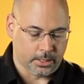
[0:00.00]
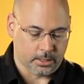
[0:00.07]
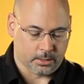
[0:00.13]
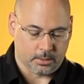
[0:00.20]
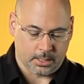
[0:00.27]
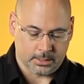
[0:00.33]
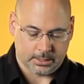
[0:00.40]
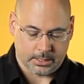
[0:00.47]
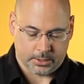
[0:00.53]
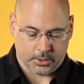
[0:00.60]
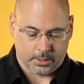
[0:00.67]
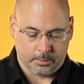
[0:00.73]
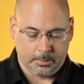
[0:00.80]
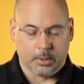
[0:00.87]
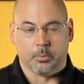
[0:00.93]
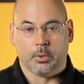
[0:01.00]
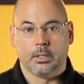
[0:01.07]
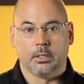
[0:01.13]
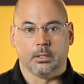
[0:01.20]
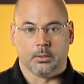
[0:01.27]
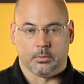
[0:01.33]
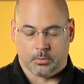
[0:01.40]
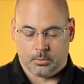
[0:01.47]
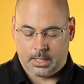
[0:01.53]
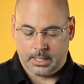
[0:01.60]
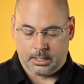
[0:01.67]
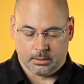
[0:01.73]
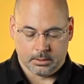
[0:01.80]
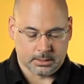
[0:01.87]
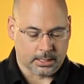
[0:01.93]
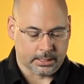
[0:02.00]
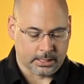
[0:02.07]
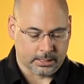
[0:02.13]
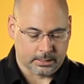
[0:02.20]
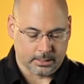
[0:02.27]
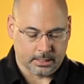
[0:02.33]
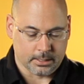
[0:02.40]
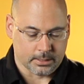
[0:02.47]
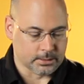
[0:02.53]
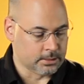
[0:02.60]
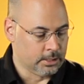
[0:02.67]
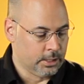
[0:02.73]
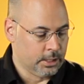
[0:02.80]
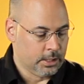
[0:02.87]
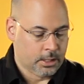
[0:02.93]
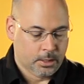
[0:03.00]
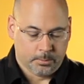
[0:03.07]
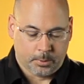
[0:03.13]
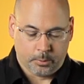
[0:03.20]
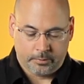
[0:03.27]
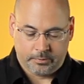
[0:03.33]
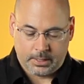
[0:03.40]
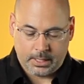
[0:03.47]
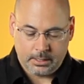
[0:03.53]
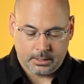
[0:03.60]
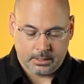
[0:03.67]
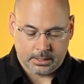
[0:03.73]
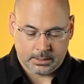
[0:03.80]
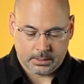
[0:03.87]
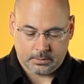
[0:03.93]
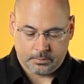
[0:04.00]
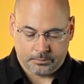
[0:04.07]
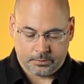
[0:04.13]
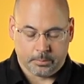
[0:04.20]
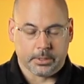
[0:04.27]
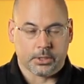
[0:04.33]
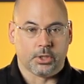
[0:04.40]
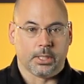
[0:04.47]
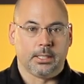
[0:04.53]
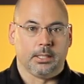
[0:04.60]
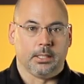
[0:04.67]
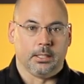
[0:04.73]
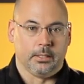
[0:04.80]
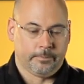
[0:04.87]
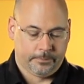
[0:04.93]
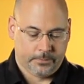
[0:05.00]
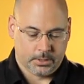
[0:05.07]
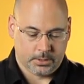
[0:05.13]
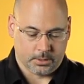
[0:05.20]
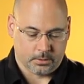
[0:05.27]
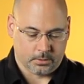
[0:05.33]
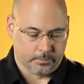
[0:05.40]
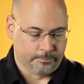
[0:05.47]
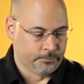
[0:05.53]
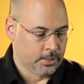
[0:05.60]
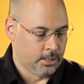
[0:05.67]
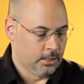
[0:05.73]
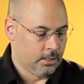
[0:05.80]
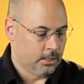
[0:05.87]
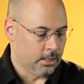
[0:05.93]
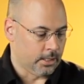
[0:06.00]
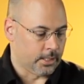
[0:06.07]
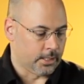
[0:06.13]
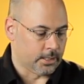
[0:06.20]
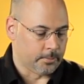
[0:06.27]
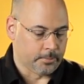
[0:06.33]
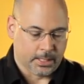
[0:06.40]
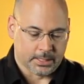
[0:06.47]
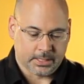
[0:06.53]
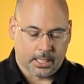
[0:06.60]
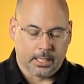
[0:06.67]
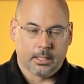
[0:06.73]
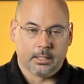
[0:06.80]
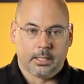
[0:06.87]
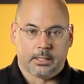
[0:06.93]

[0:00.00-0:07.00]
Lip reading: quite a cross section. You might wonder why it looks like it does, but we've done this for rigidity. So it's kind of